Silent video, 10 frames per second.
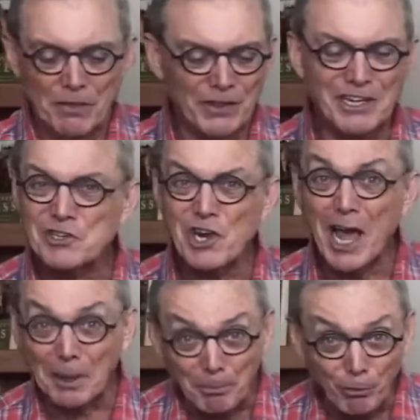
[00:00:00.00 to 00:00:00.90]
Things
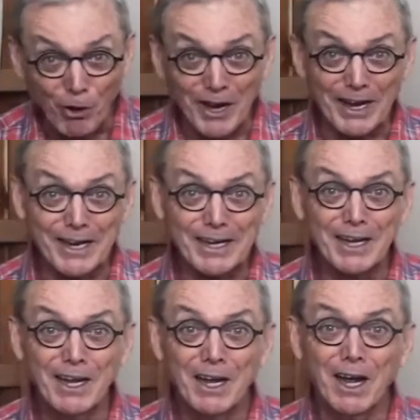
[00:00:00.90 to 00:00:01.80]
like praying,
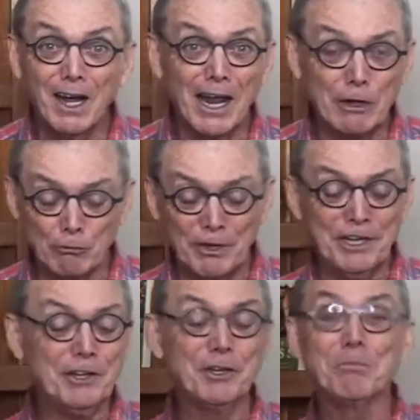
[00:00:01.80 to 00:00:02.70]
like
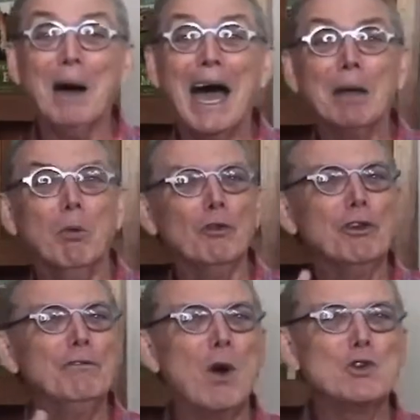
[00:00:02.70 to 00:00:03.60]
reading your Bible,
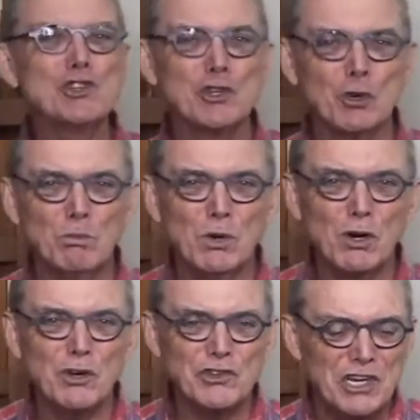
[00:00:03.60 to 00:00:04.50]
devotional
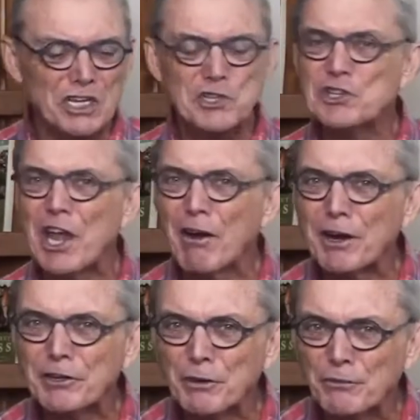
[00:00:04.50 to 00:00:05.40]
books,
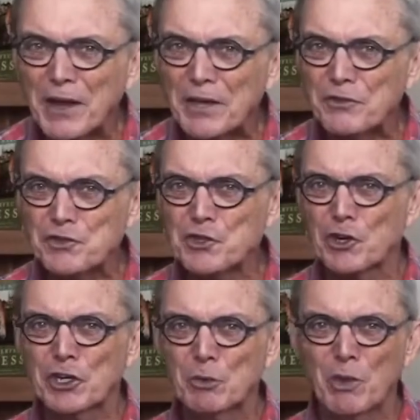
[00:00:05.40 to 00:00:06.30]
sharing your faith
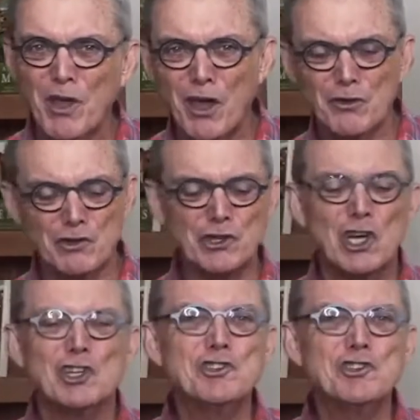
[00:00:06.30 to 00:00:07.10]
journey with others,